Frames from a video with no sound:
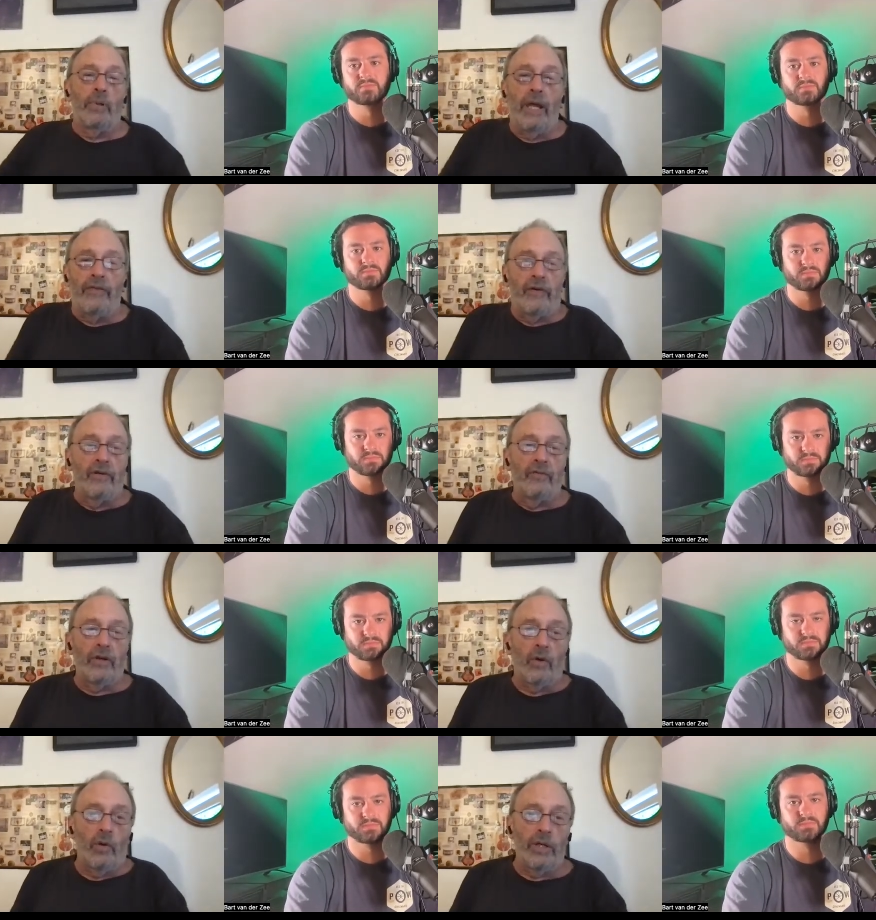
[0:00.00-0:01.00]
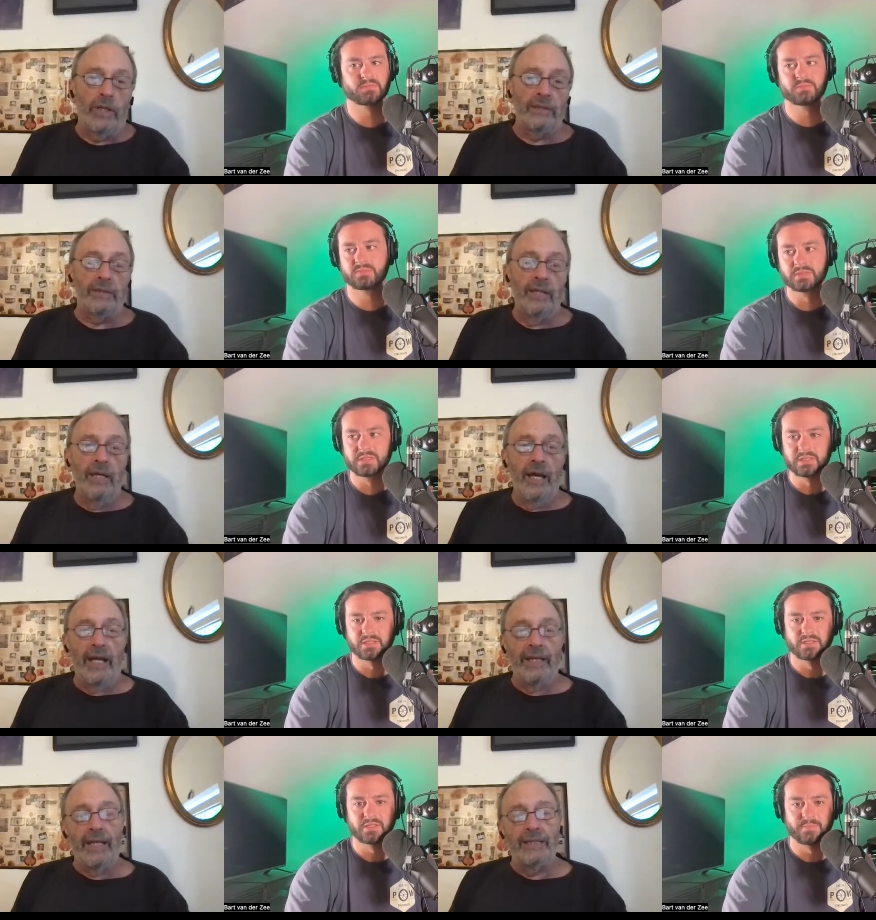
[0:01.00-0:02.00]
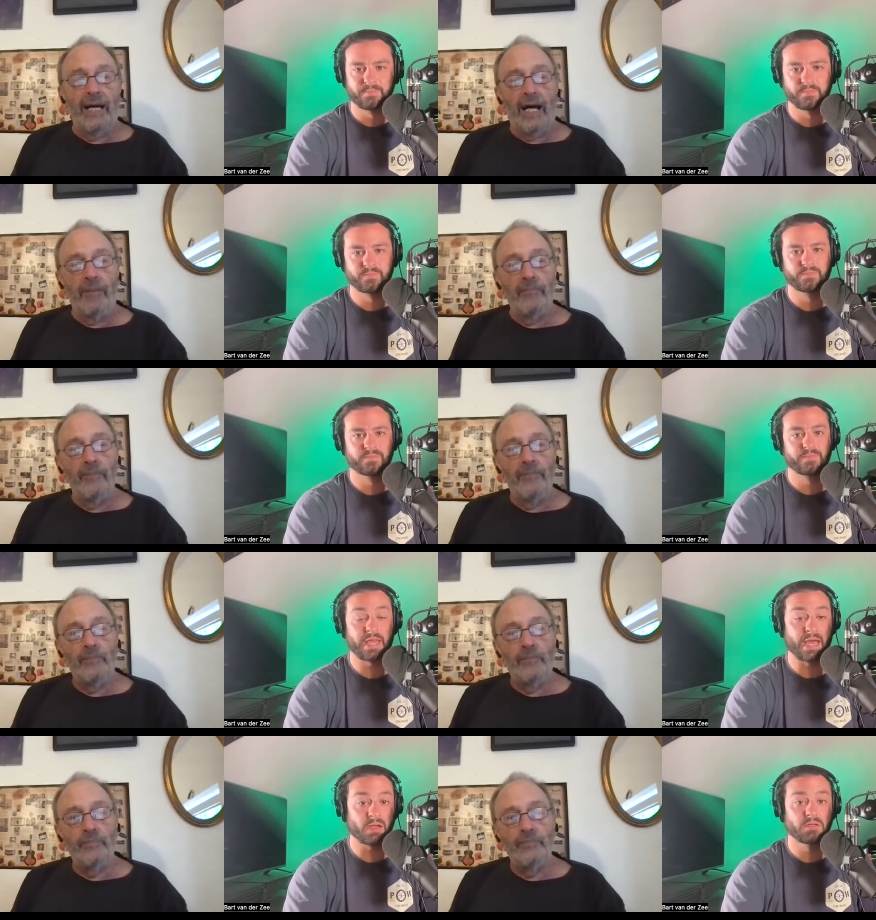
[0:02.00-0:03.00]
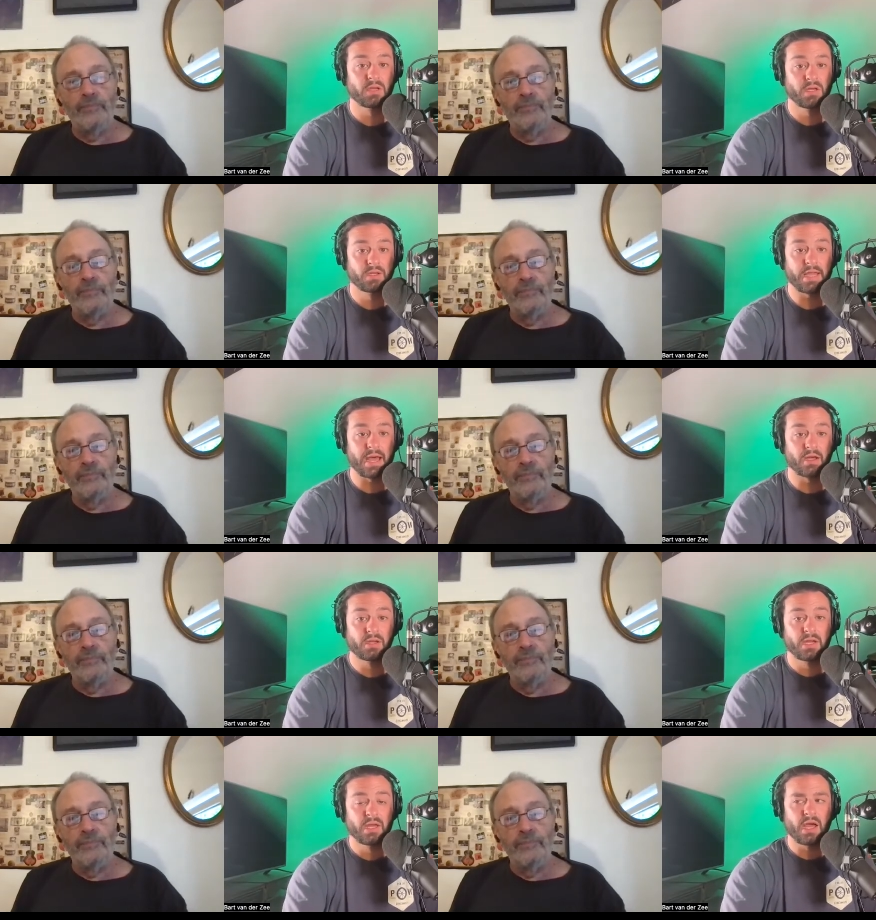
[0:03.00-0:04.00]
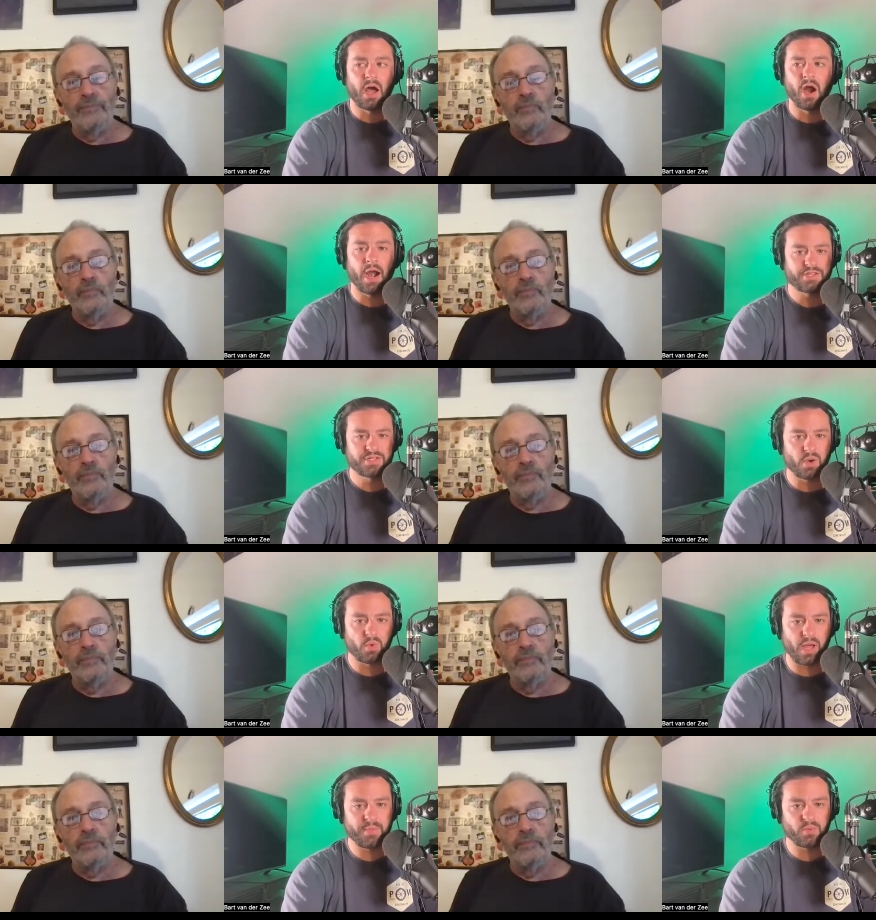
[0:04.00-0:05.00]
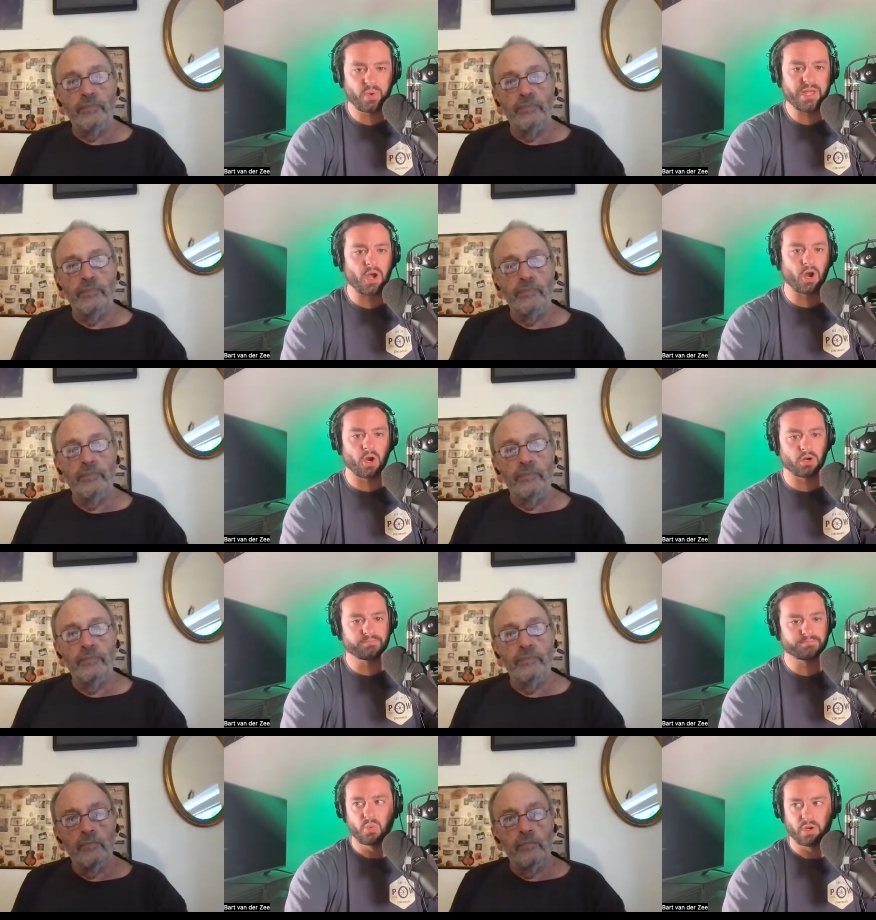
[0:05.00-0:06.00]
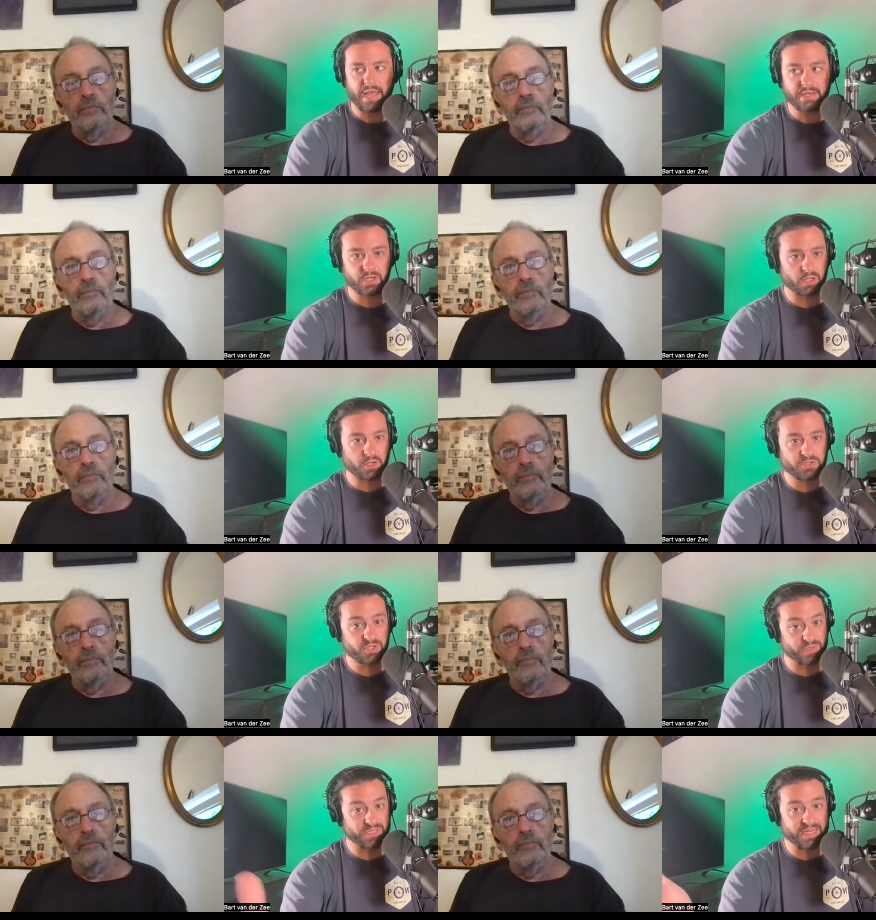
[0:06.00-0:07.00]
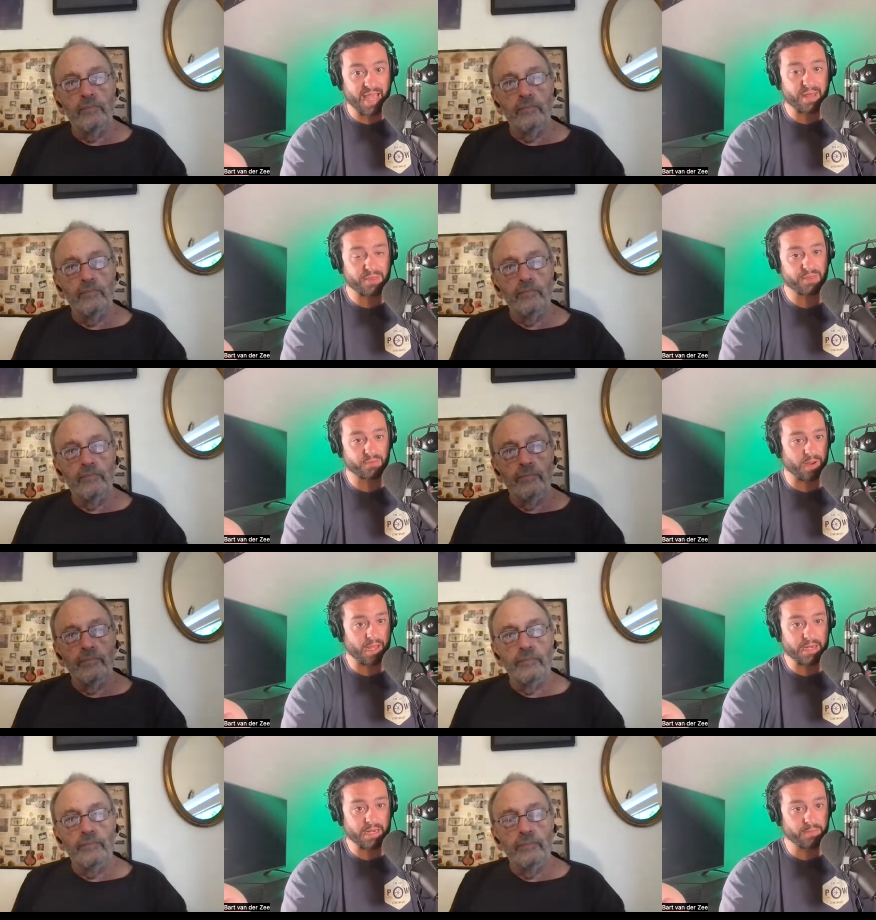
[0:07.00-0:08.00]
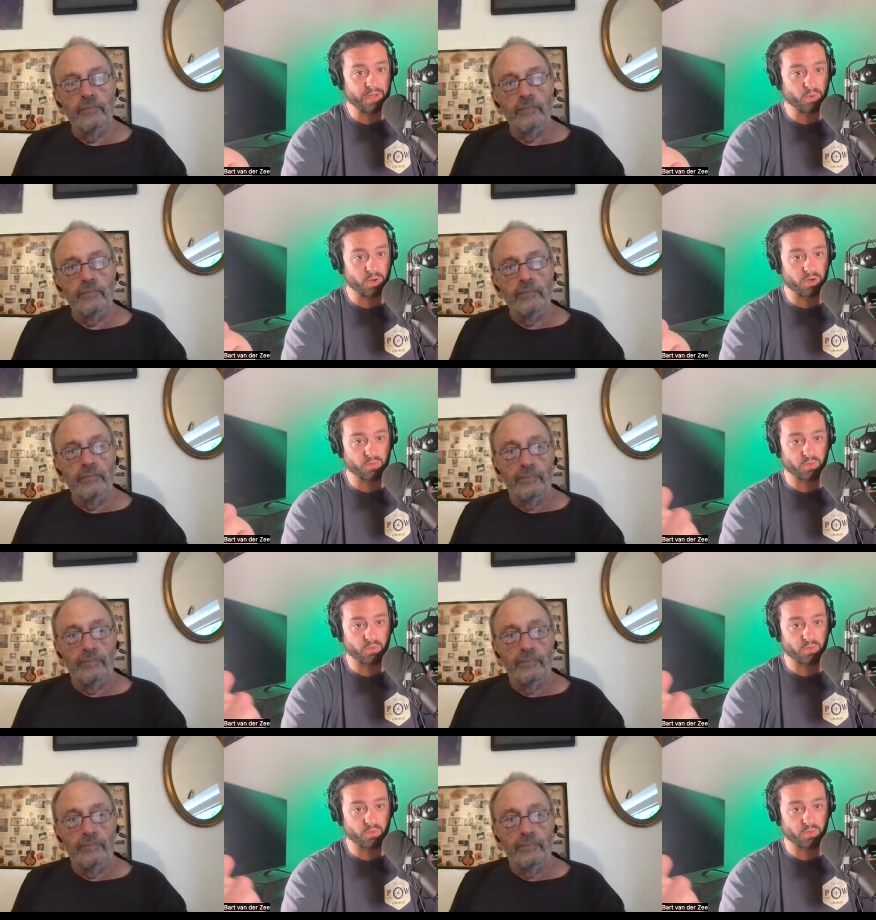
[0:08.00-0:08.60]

Speaker 1: plethora of recordings at that time.
Speaker 2: Yeah, yeah. All right. So I mean, we are we're getting close to his death, right? I mean, we're